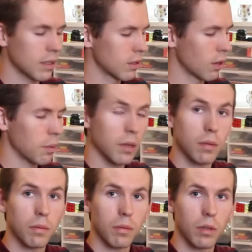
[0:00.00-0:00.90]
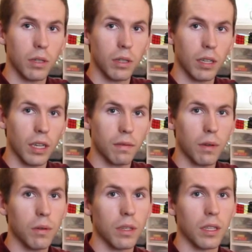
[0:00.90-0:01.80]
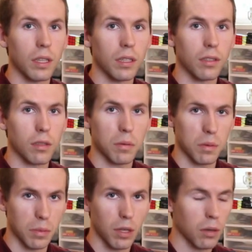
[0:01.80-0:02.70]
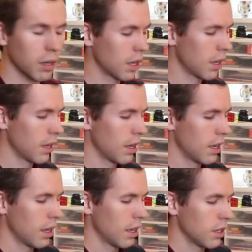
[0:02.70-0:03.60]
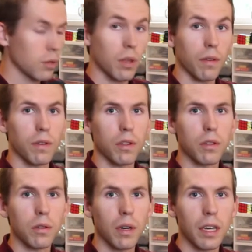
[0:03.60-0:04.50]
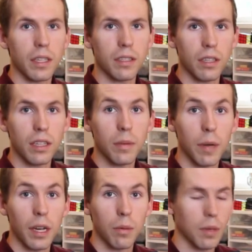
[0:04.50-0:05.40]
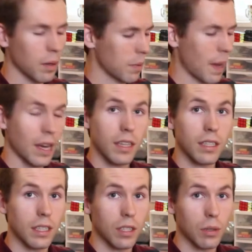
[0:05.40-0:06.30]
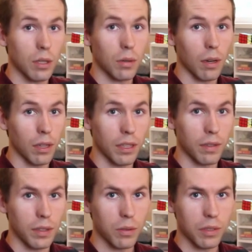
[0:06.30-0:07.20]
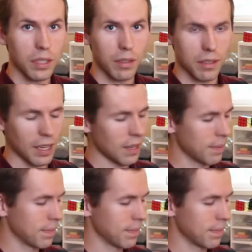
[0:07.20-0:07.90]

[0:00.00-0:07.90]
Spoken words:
So I'll put their info in the description below. So without further ado, I'll get started by opening up the package and showing you all the different tools that are inside.